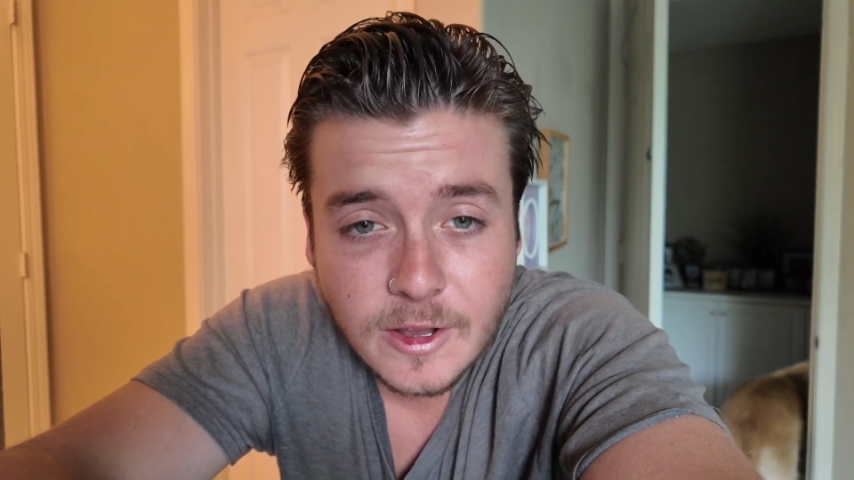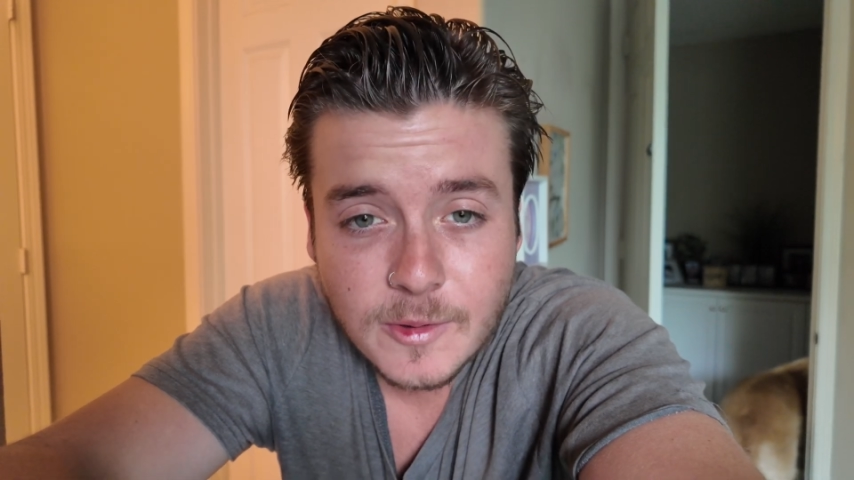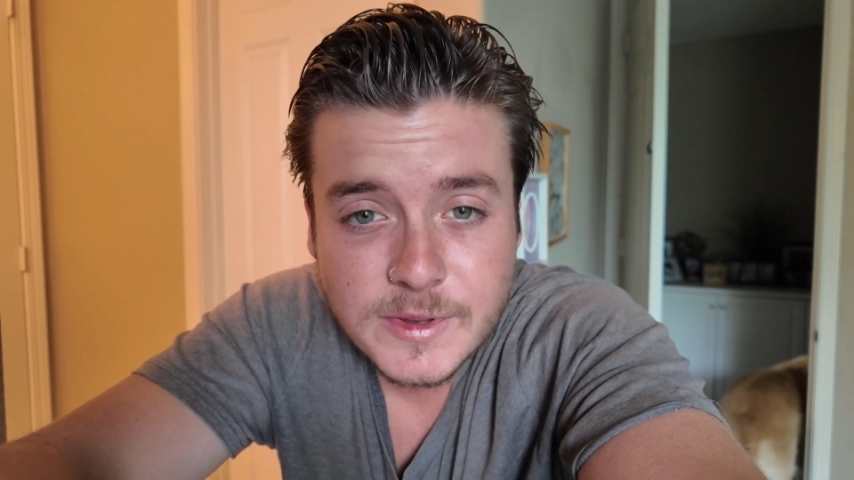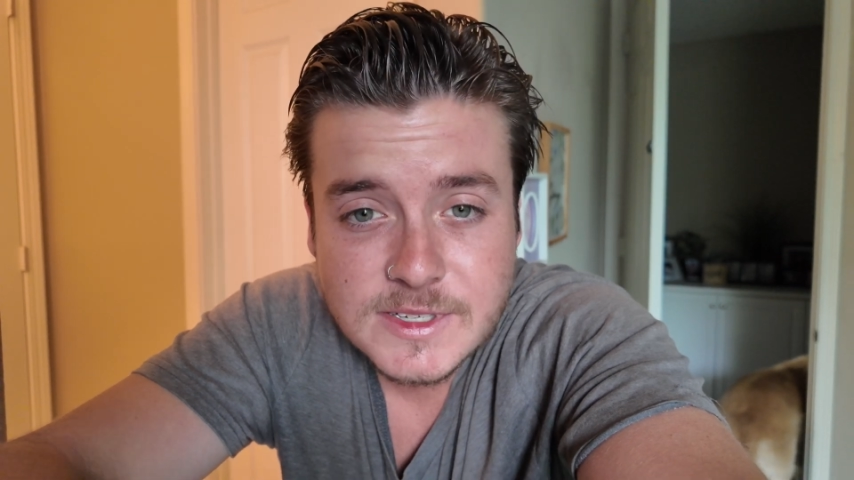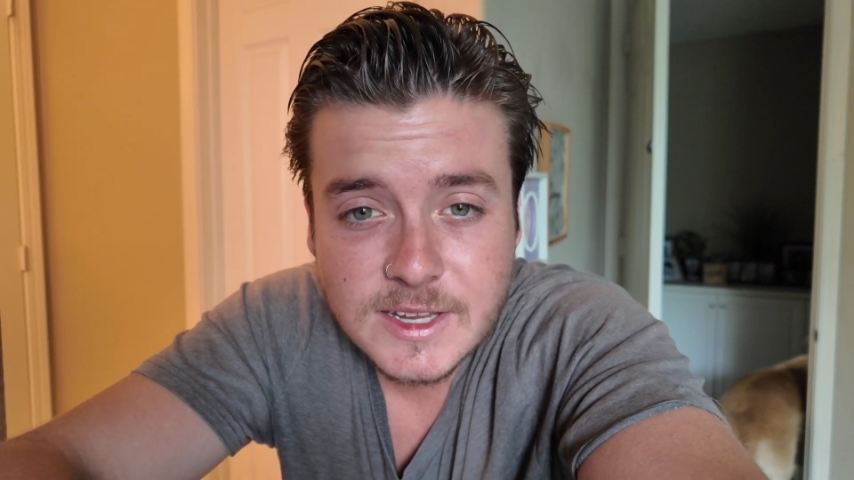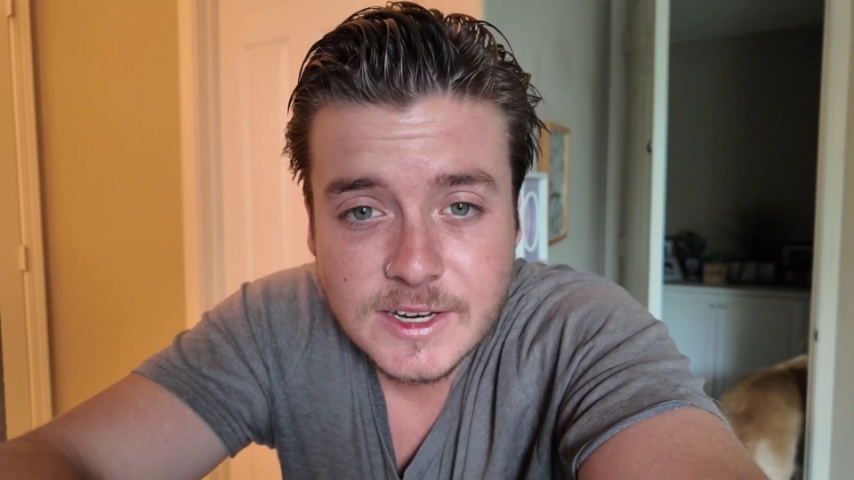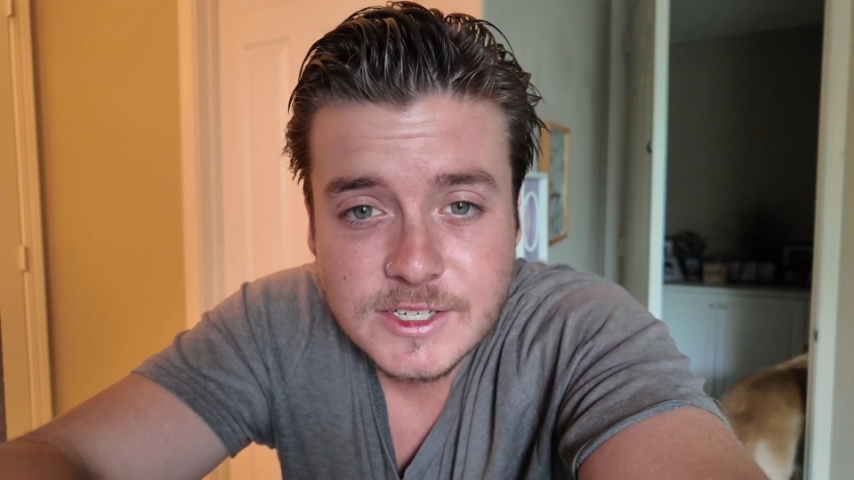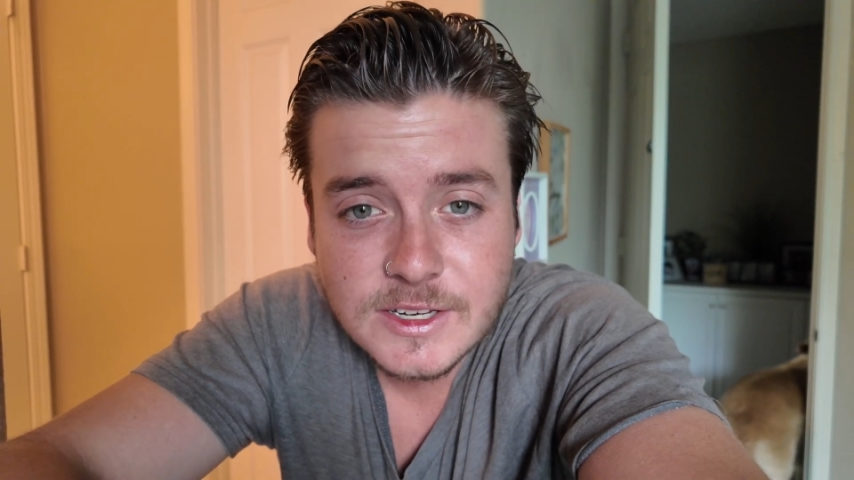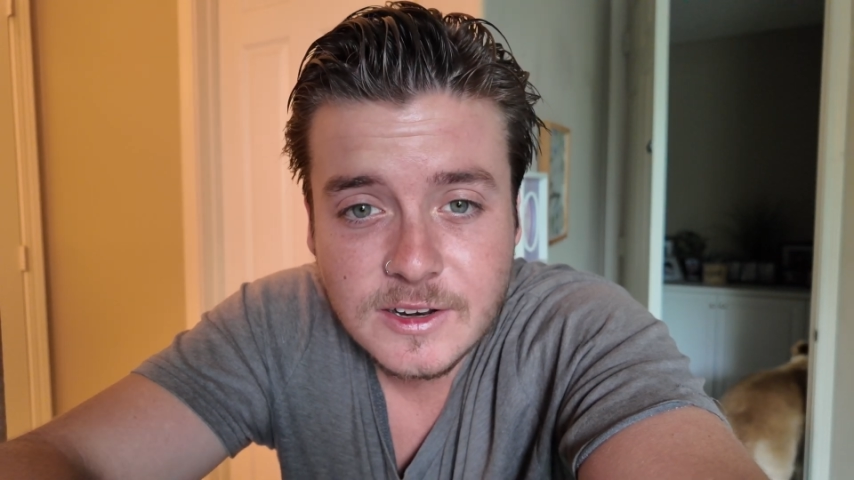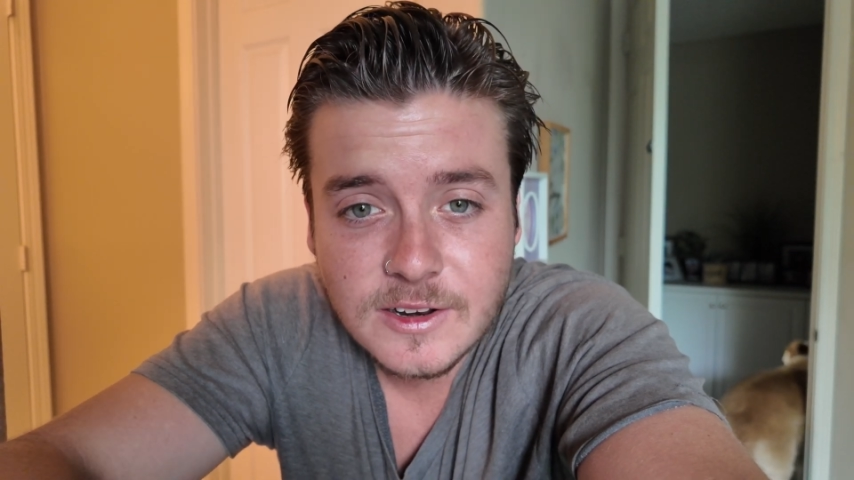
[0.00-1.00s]
comment
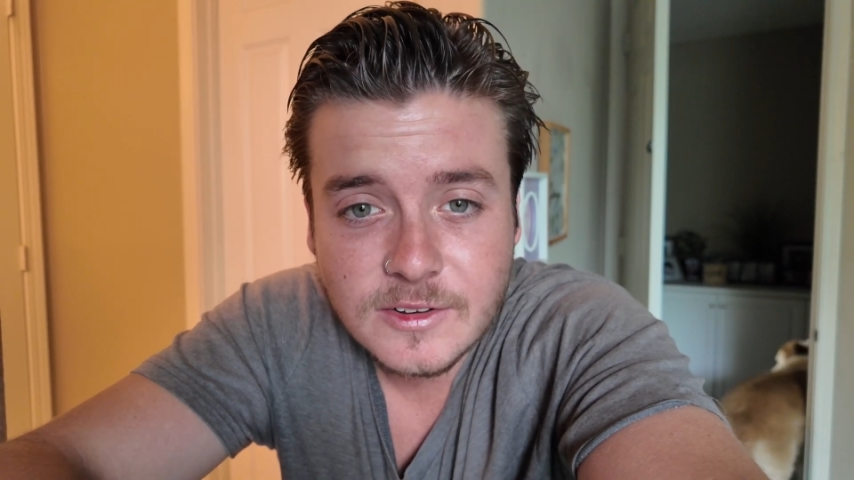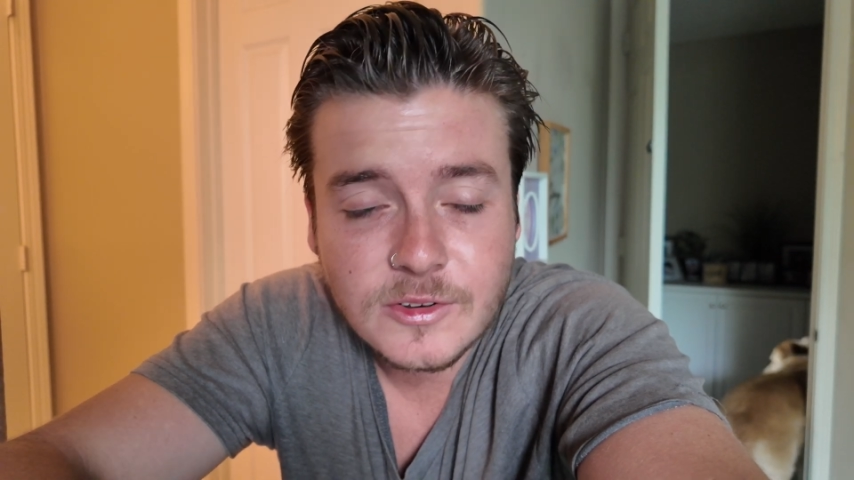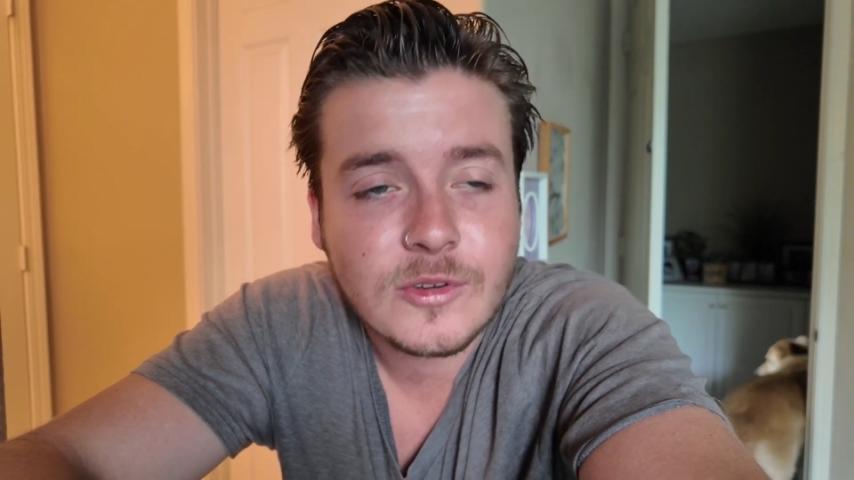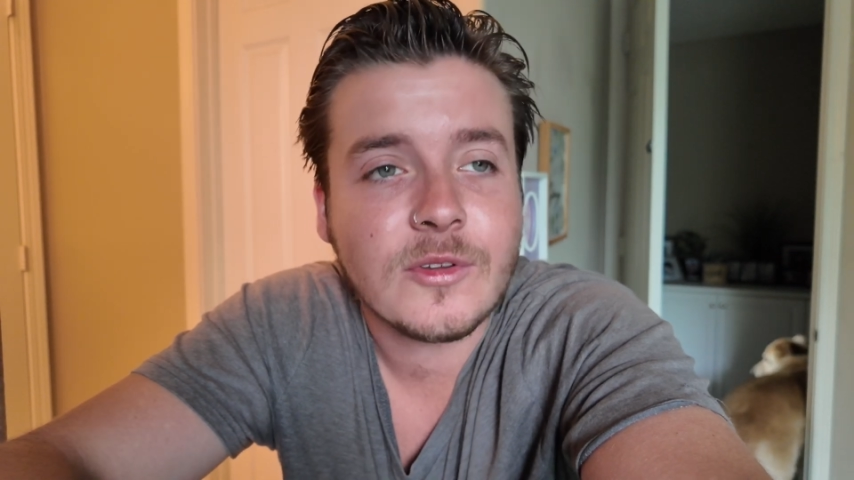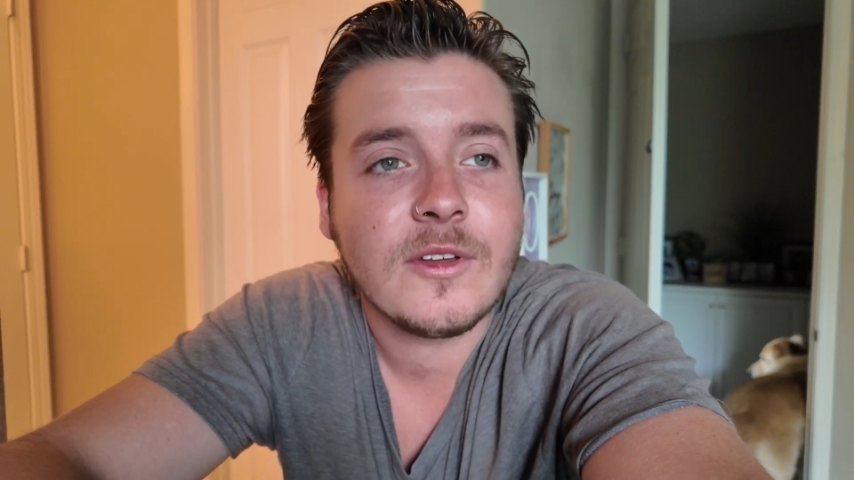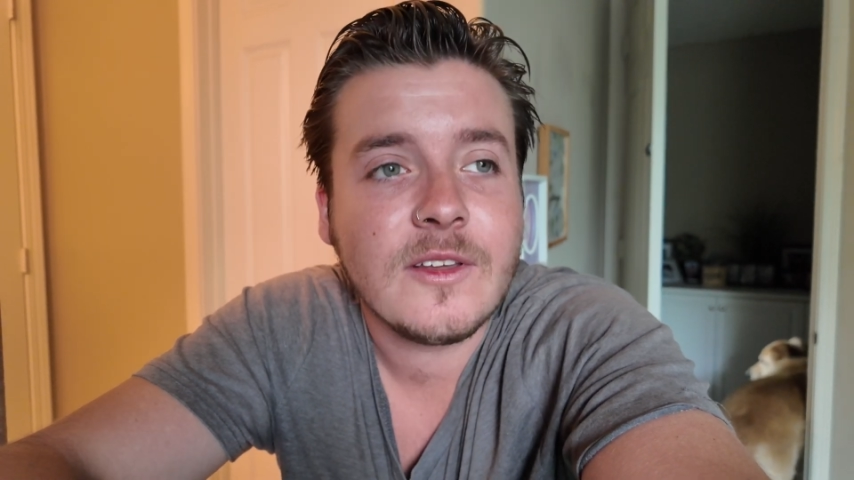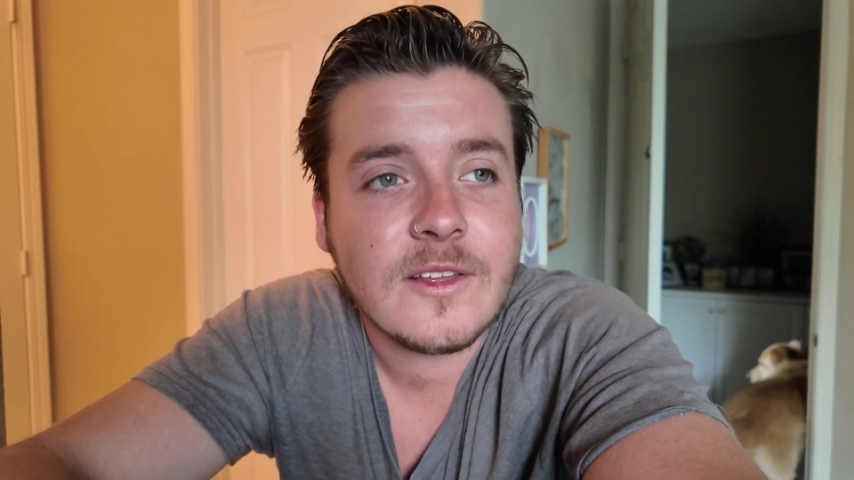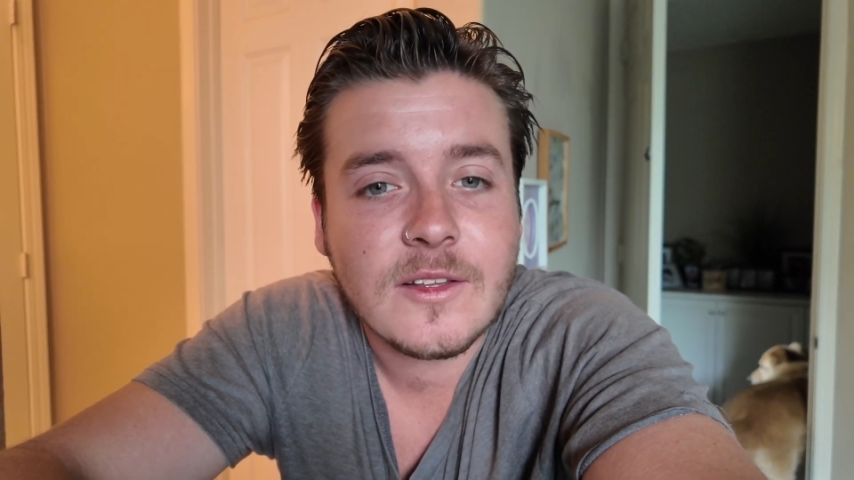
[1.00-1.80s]
section, dude,